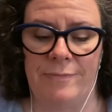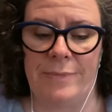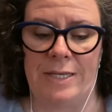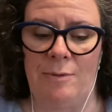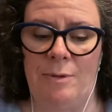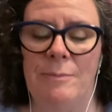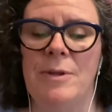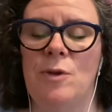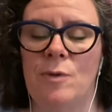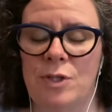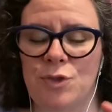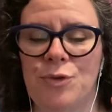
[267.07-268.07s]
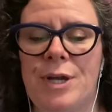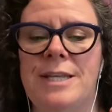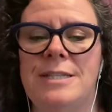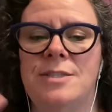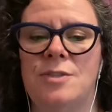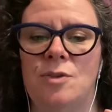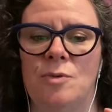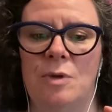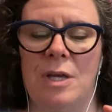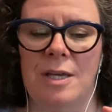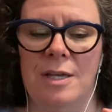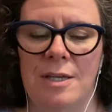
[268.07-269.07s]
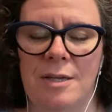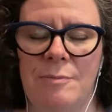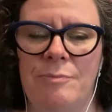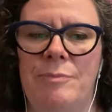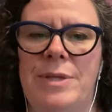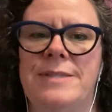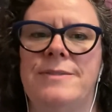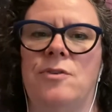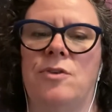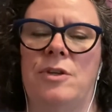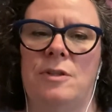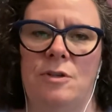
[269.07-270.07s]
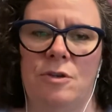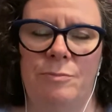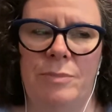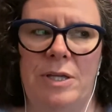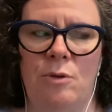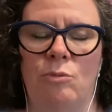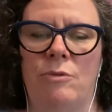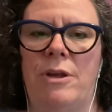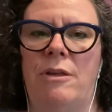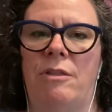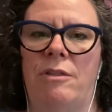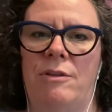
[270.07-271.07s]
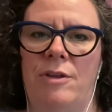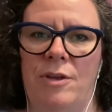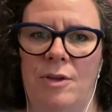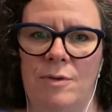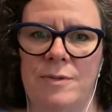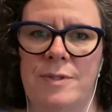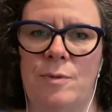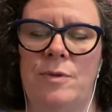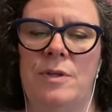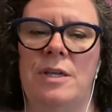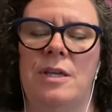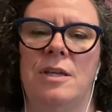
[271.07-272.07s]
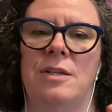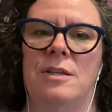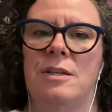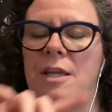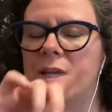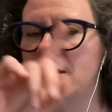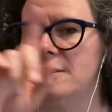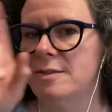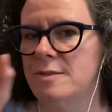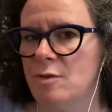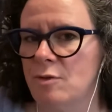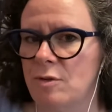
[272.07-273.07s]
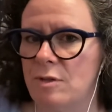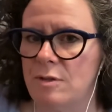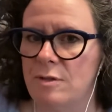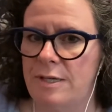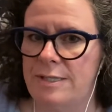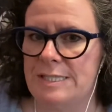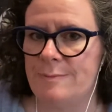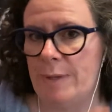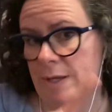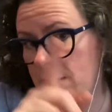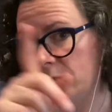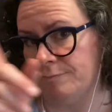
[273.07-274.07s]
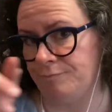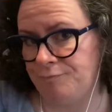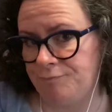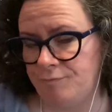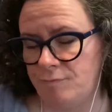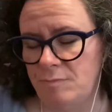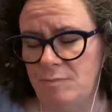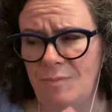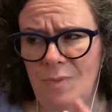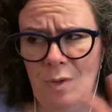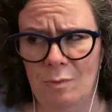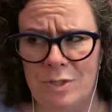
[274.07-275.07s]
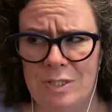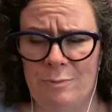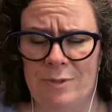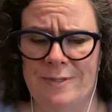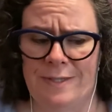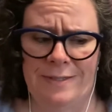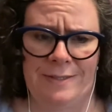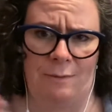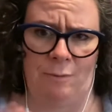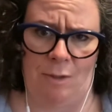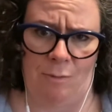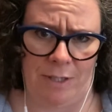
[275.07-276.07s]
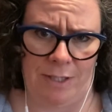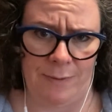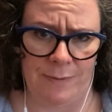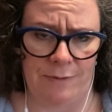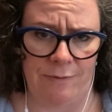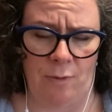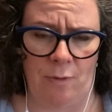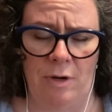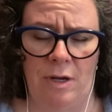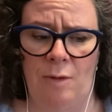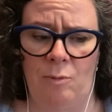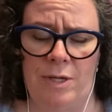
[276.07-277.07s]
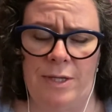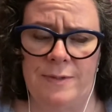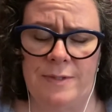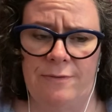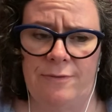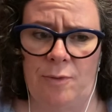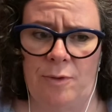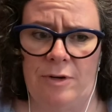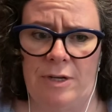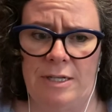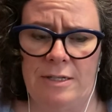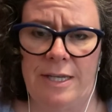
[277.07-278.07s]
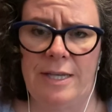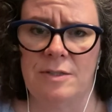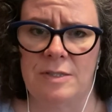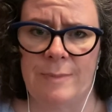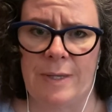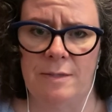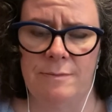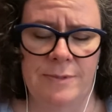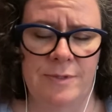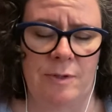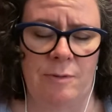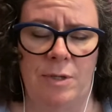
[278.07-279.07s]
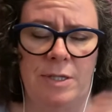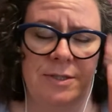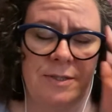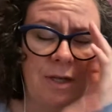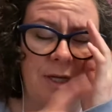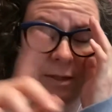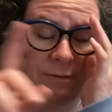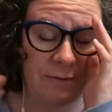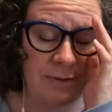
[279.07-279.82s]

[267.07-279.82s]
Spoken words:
anyway, but you could train it to be circular, be a wreath, you know, so it could circle a spell, which is precisely what I want to use it for. I want to use it for a candle spell. So I want it to kind of